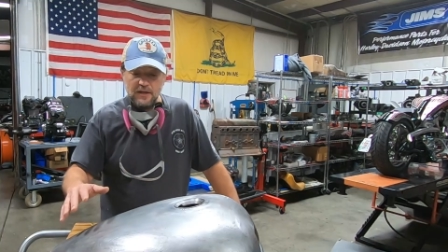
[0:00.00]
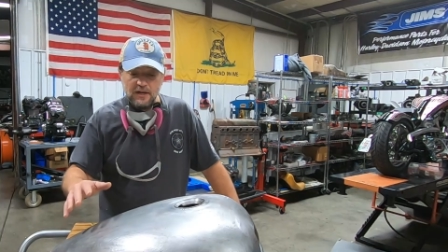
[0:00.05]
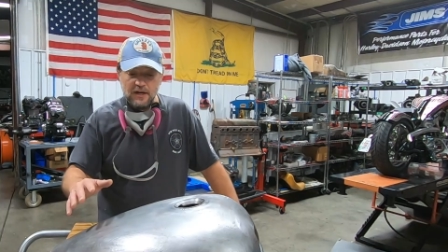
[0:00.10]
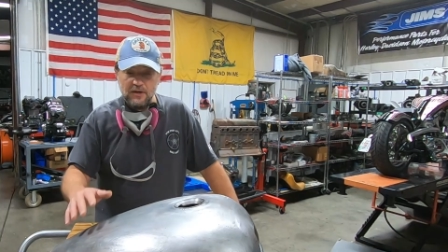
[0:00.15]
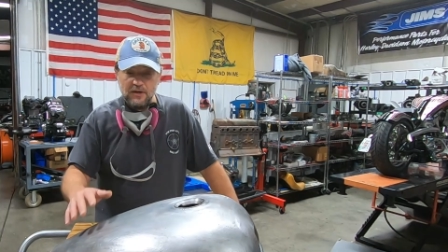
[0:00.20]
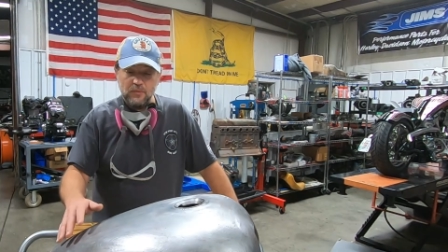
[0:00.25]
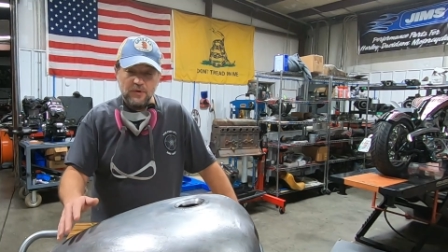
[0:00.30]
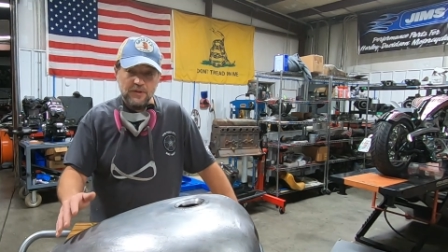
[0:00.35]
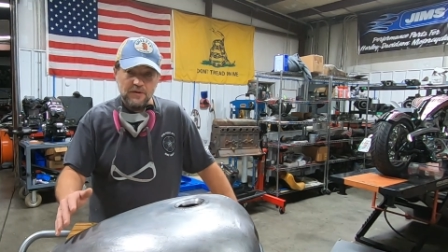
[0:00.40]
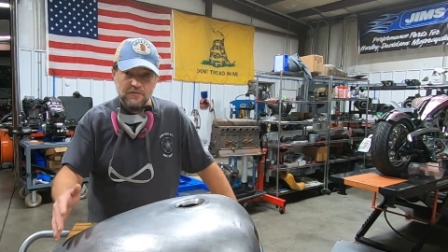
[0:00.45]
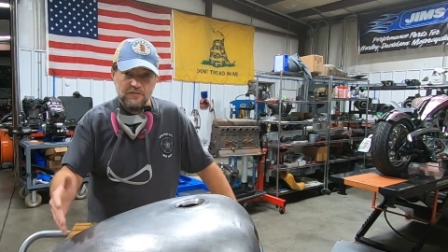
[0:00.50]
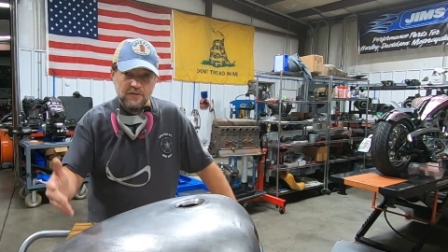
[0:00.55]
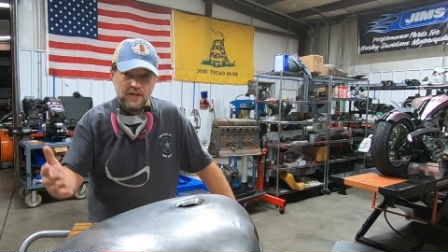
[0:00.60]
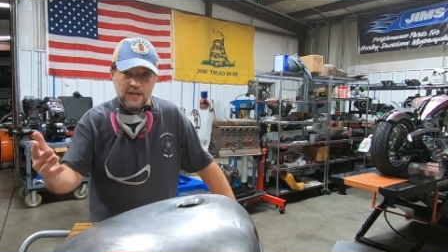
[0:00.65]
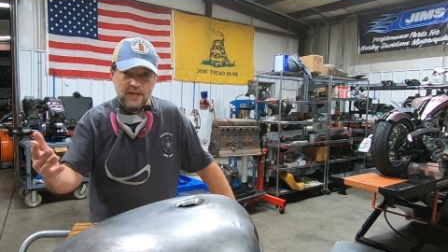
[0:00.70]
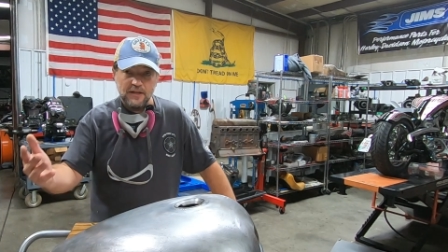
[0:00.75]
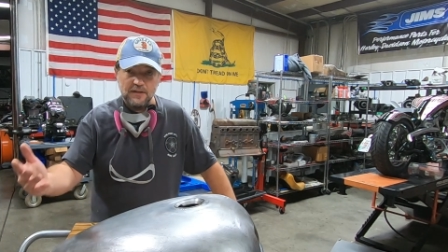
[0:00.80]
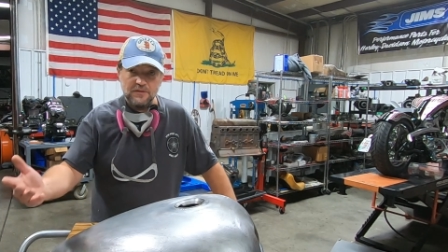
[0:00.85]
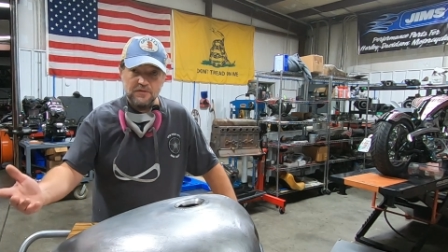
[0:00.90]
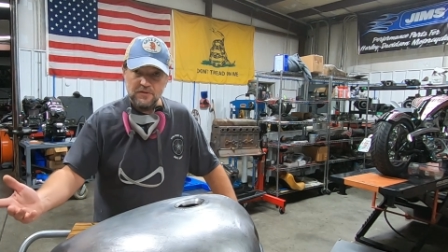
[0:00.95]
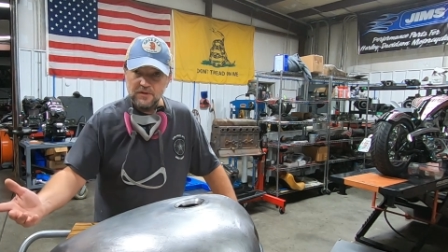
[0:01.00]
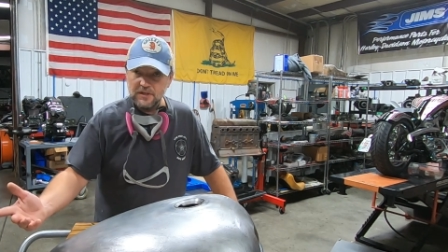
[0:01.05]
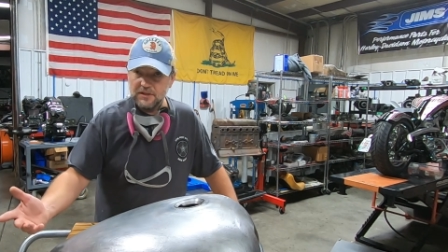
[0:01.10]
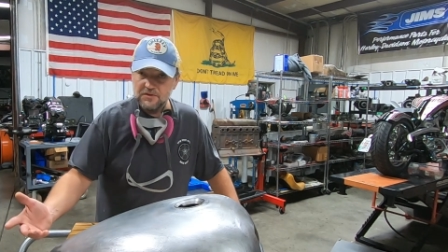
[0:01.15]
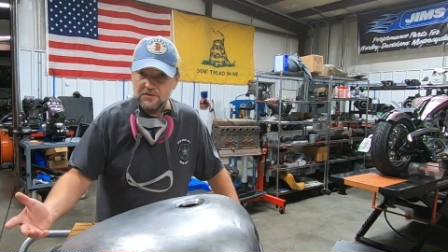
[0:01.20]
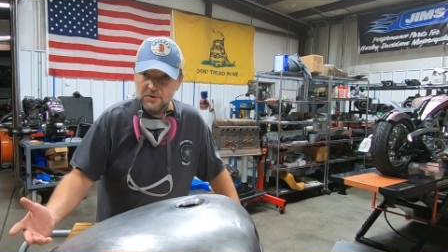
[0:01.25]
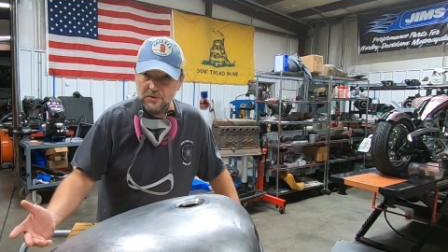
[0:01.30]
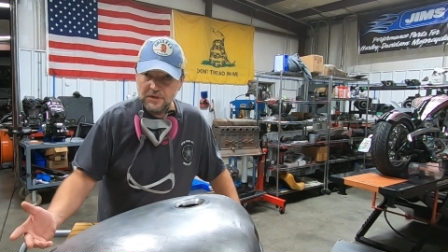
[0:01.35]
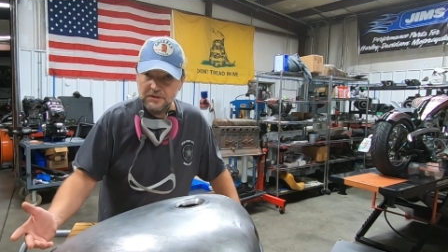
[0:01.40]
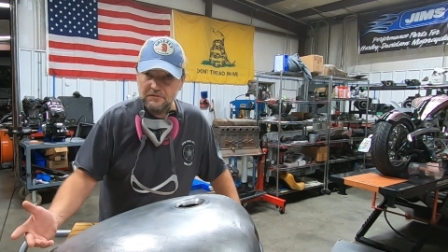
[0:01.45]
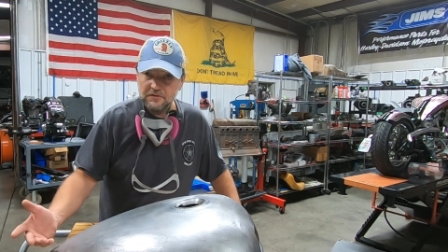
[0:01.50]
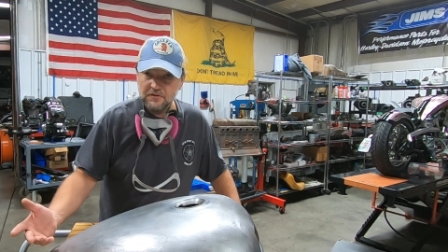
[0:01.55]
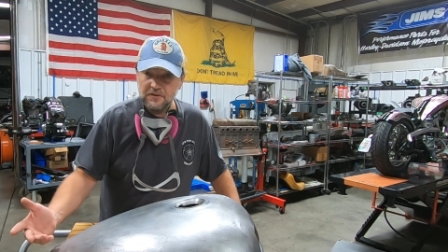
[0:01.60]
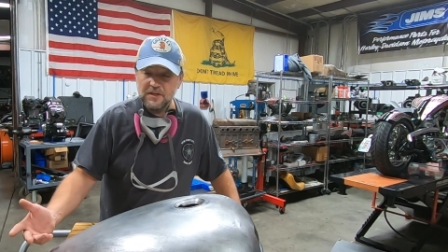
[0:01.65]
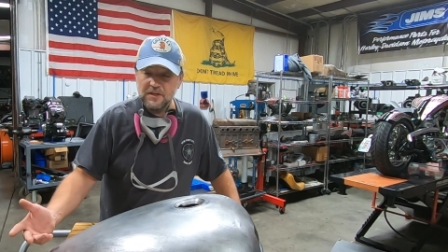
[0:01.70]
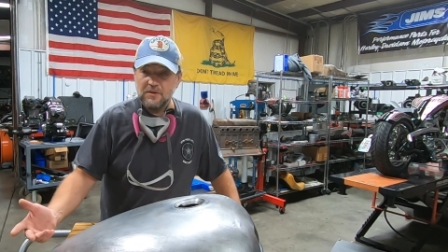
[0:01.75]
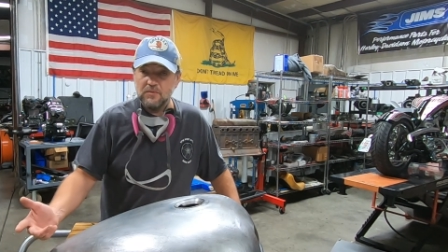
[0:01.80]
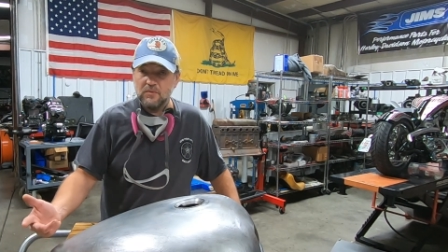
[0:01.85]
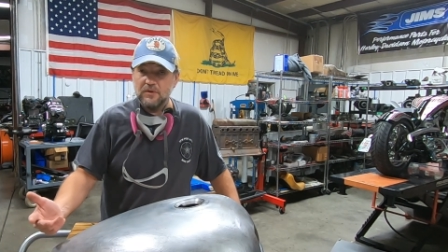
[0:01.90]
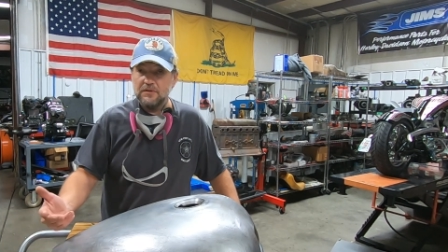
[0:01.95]
uh, with this tank, as you as you can
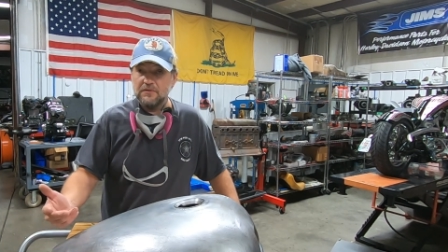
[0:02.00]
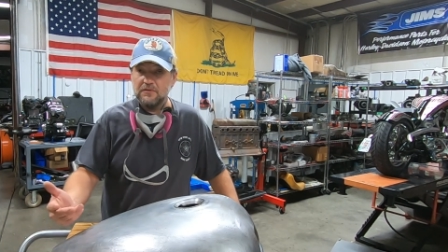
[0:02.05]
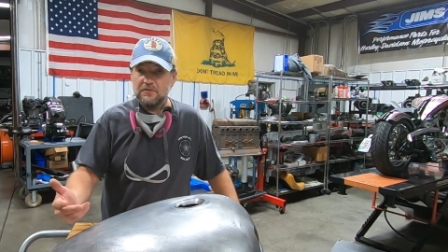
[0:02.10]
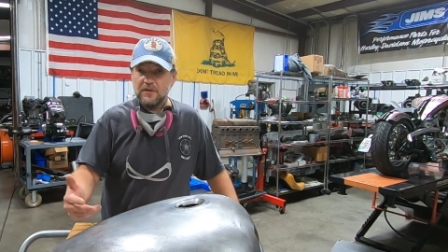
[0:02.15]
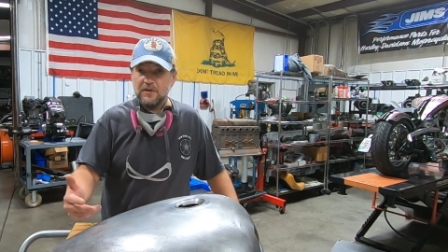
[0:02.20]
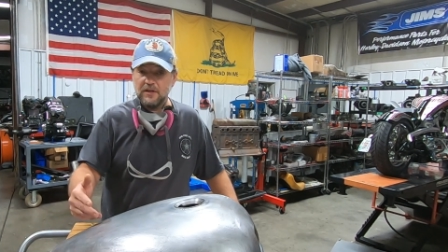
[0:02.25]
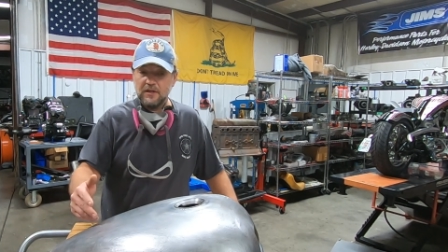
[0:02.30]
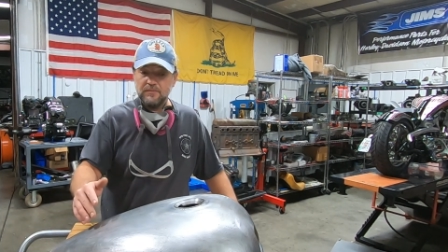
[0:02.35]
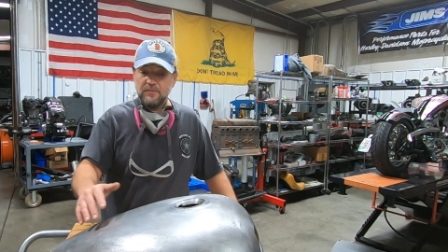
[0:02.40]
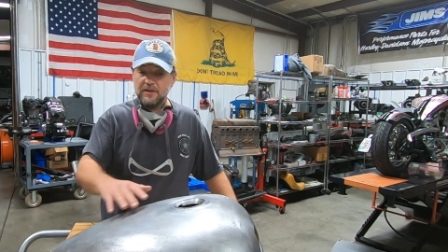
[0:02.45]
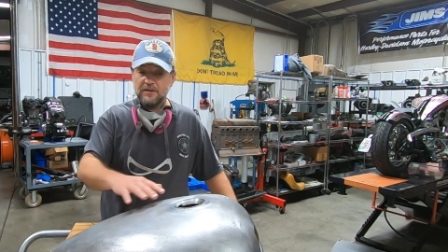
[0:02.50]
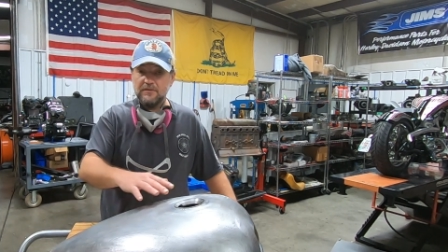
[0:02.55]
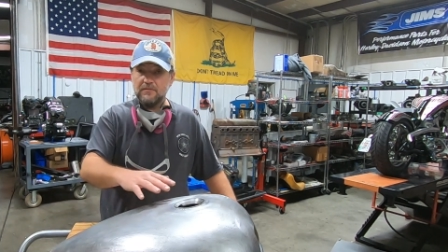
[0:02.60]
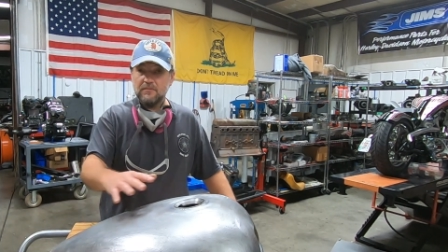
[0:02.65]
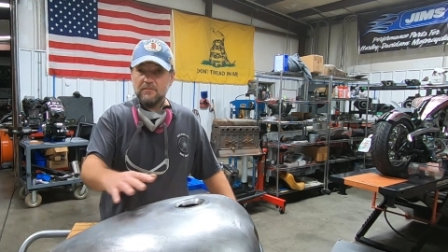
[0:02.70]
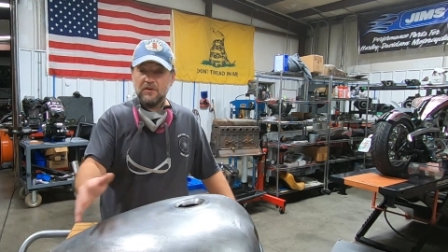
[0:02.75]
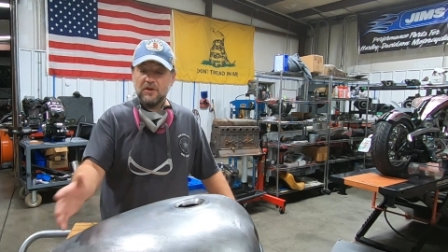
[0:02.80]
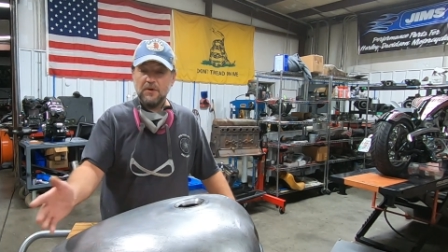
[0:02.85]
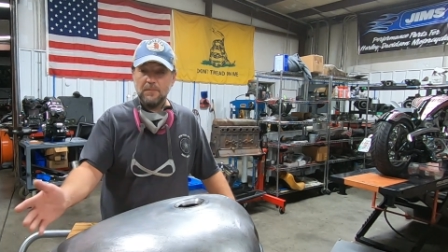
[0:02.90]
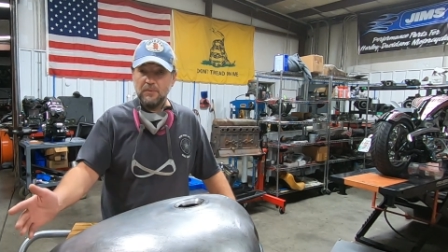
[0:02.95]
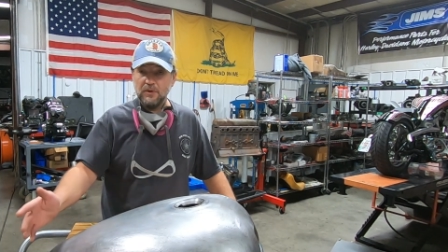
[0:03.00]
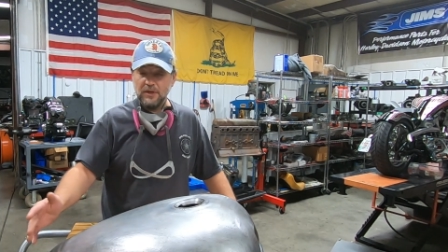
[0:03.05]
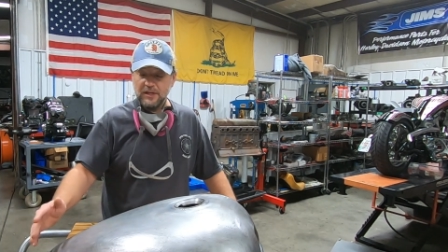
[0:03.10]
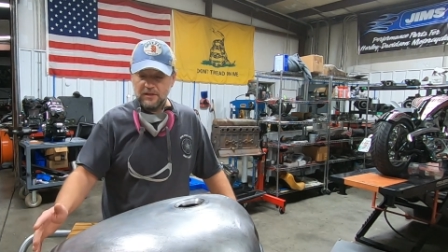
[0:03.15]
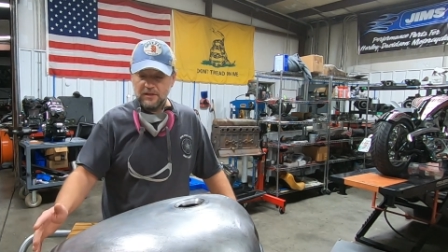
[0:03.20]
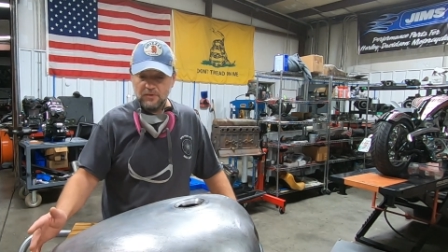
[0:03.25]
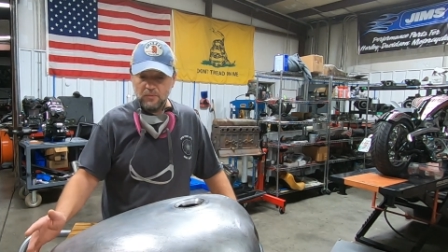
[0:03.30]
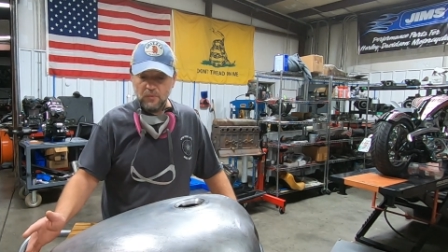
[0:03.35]
see, was uh, it completely